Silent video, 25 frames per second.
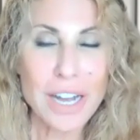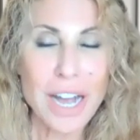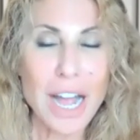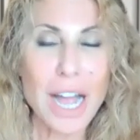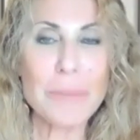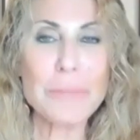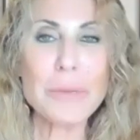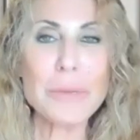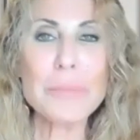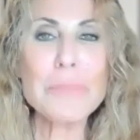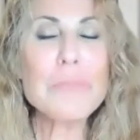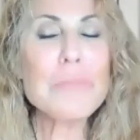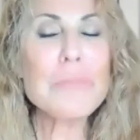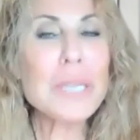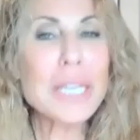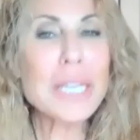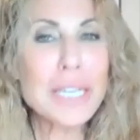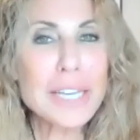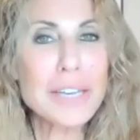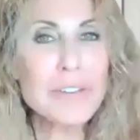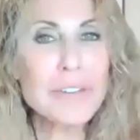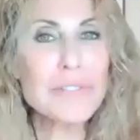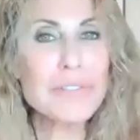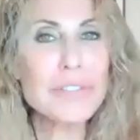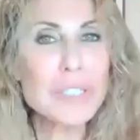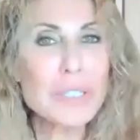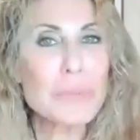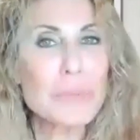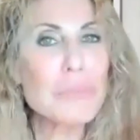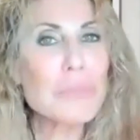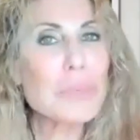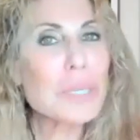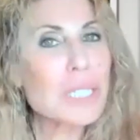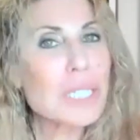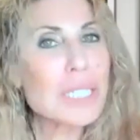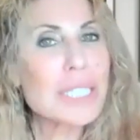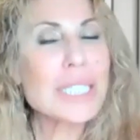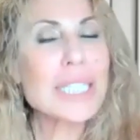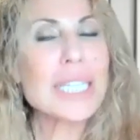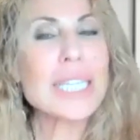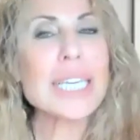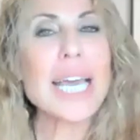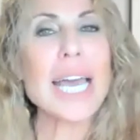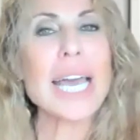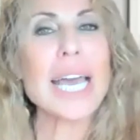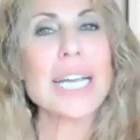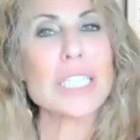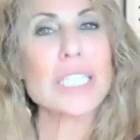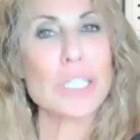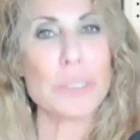I'm a media
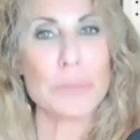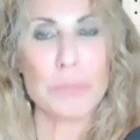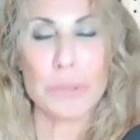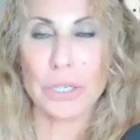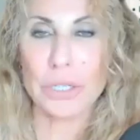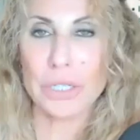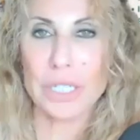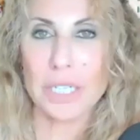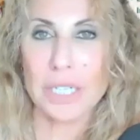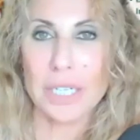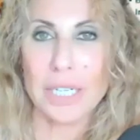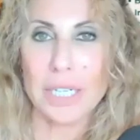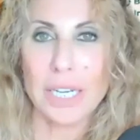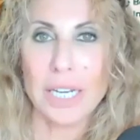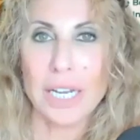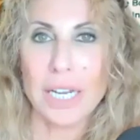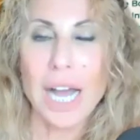visibility expert.